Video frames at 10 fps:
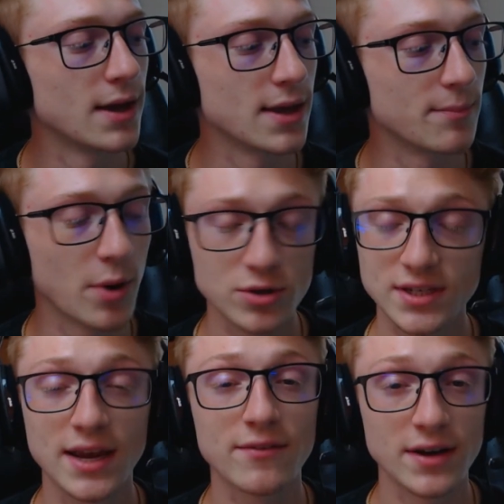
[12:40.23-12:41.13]
posting
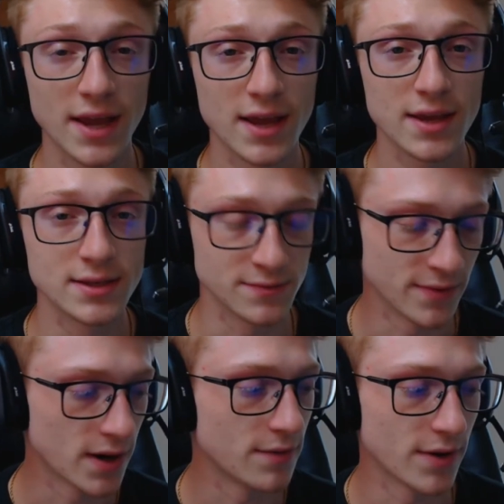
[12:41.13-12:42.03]
every day is
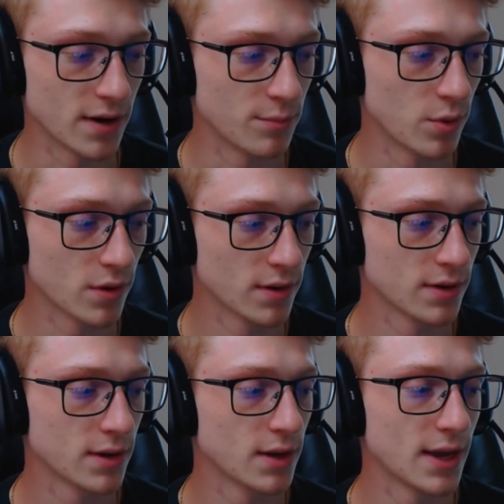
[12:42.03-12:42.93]
very, very important,
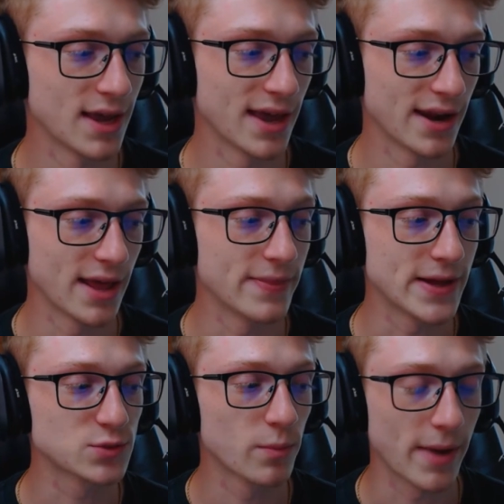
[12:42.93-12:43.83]
and that's
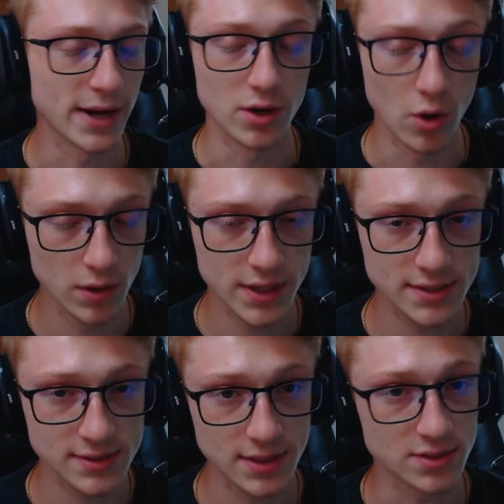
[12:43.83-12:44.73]
what my goal
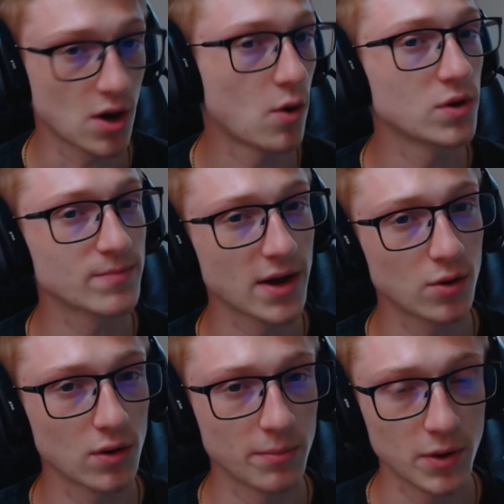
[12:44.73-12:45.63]
is. It's always my
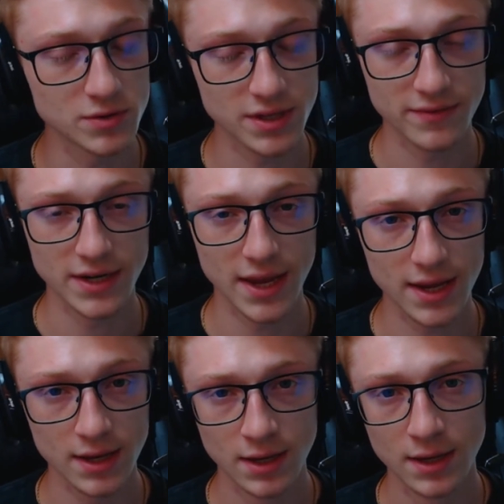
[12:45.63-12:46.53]
goal to post every
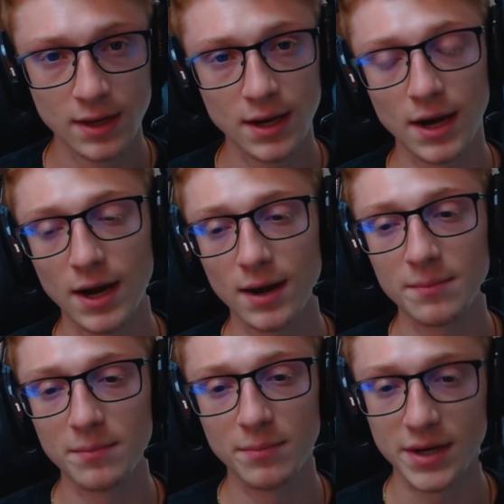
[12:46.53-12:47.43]
day,
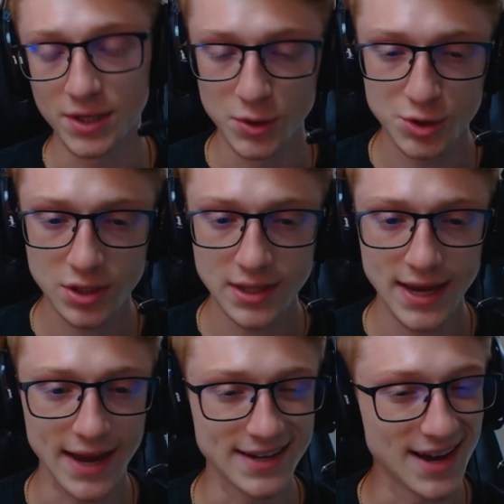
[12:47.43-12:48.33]
but usually
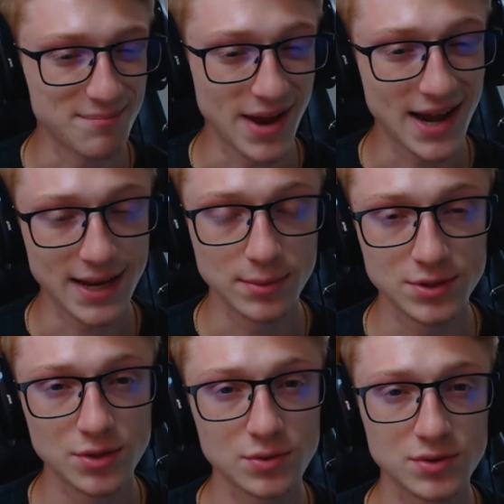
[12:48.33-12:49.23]
I'm not able
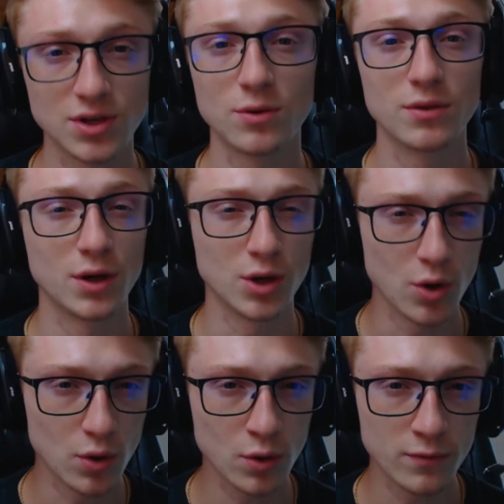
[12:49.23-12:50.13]
to. So the
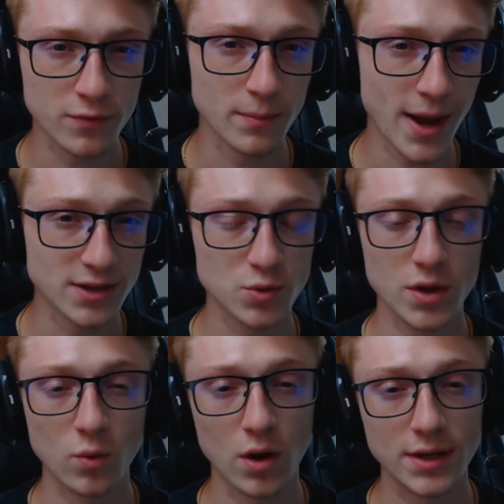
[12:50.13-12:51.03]
goal for Madden
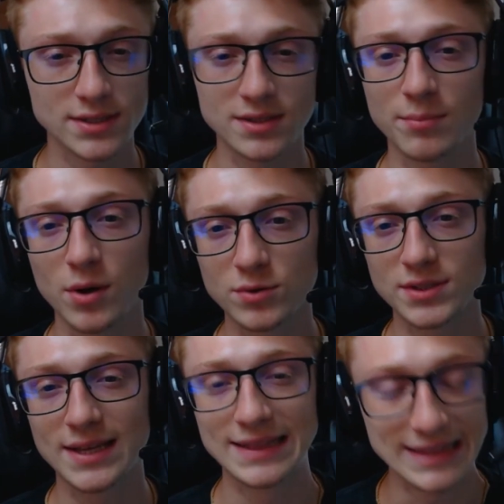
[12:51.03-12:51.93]
21 is to post
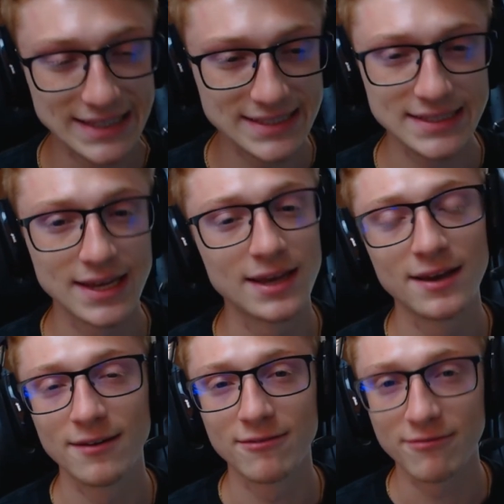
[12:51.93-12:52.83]
at least
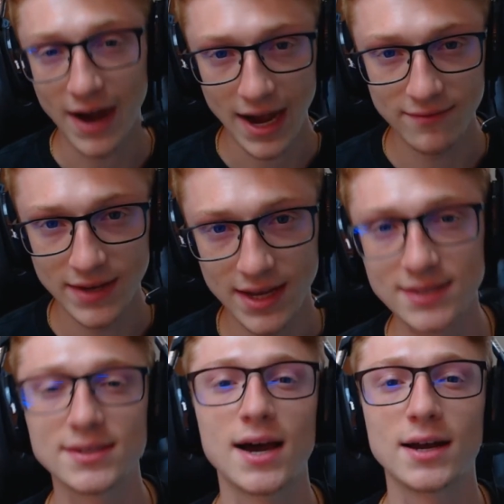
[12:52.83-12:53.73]
5 days
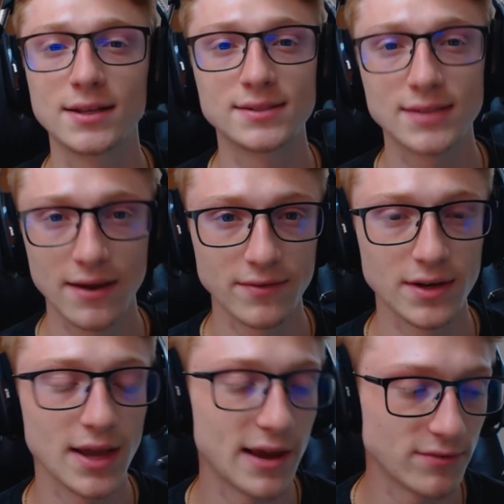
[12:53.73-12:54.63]
out of 7
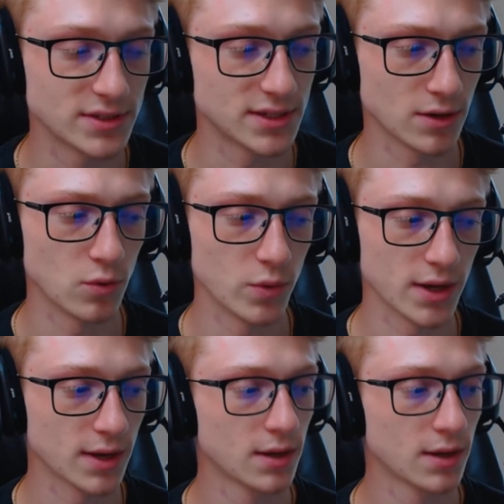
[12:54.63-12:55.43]
every single week.